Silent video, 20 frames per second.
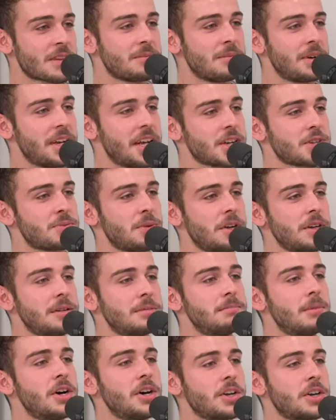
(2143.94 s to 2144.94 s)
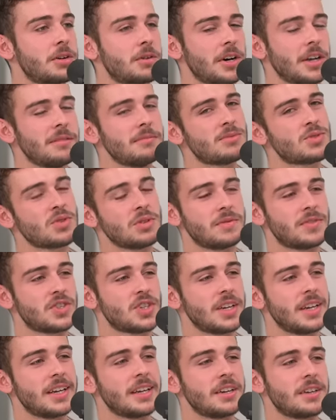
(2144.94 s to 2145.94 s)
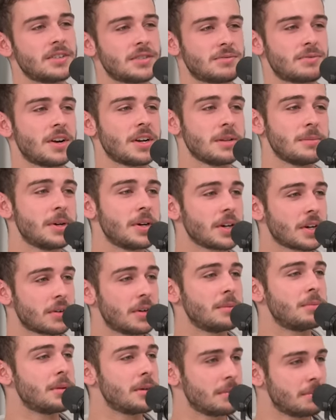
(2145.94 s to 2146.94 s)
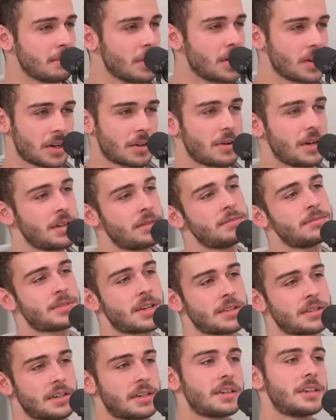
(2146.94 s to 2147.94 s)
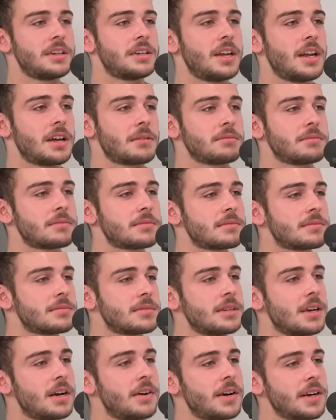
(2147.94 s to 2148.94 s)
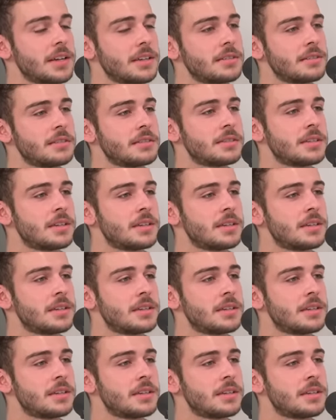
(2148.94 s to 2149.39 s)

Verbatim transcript: My next one, Mercury. Sort of cheating because Freddie Mercury, but Mercury sounds like a good name. Mm. I hmm. reckon.